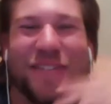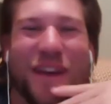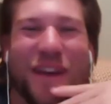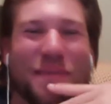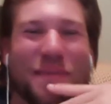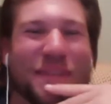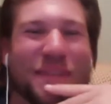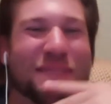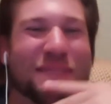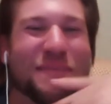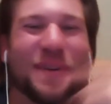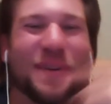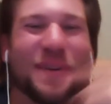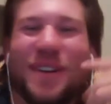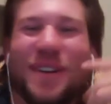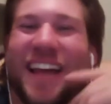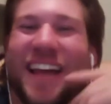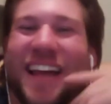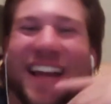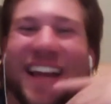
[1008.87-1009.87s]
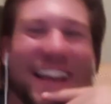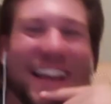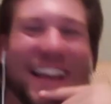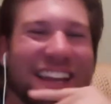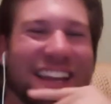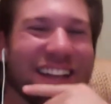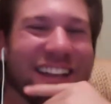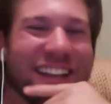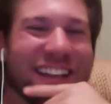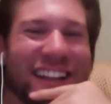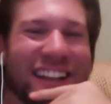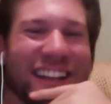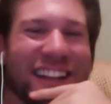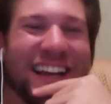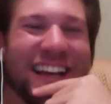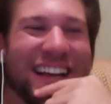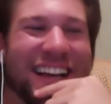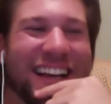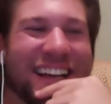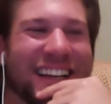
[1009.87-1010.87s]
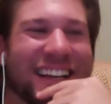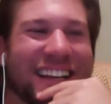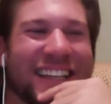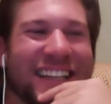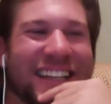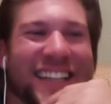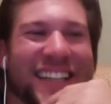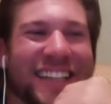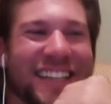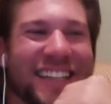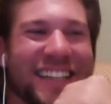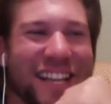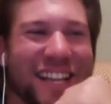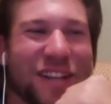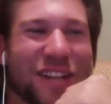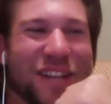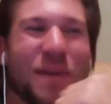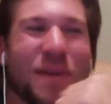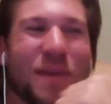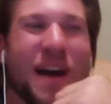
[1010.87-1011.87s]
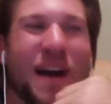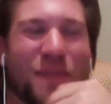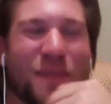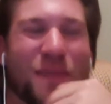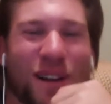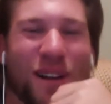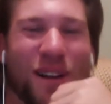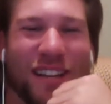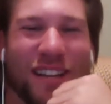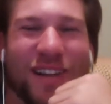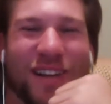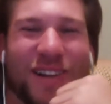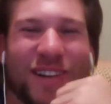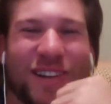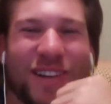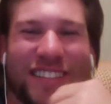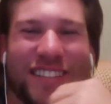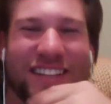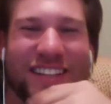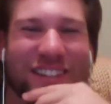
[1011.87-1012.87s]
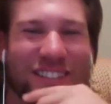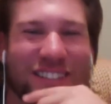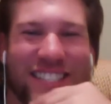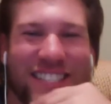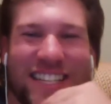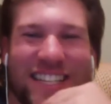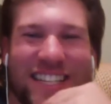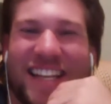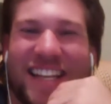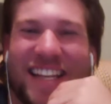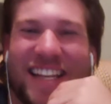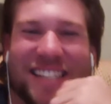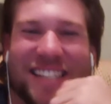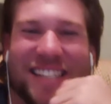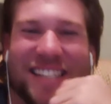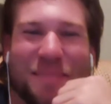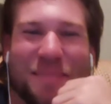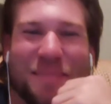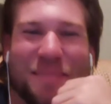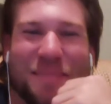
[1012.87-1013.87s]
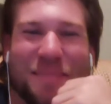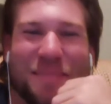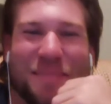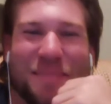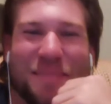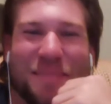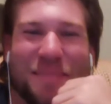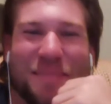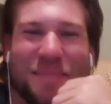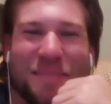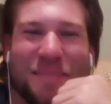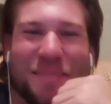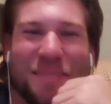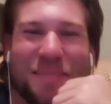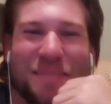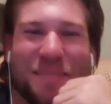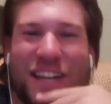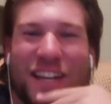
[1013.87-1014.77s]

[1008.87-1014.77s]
I'm in the mood, like I get a little Bob Marley going, just to kind of sit back. Like,